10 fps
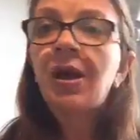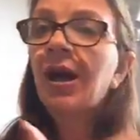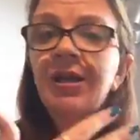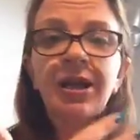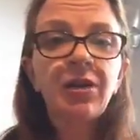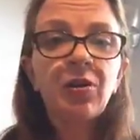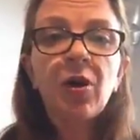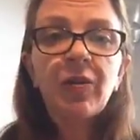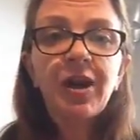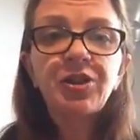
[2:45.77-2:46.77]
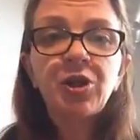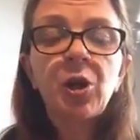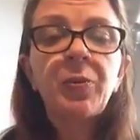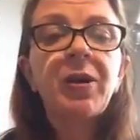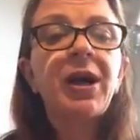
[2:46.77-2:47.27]
and yet you got that
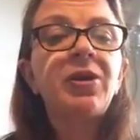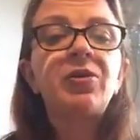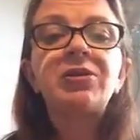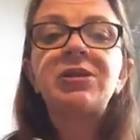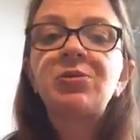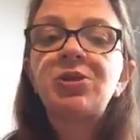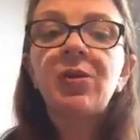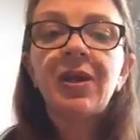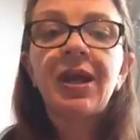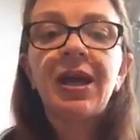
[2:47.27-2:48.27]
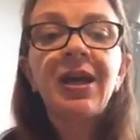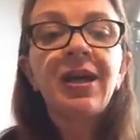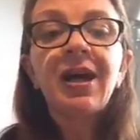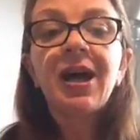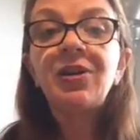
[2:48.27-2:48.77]
job and you're still doing it
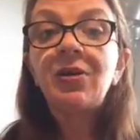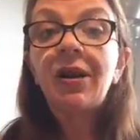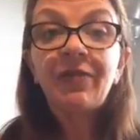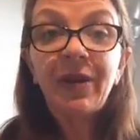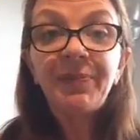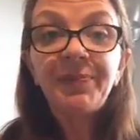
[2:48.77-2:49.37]
and you love it.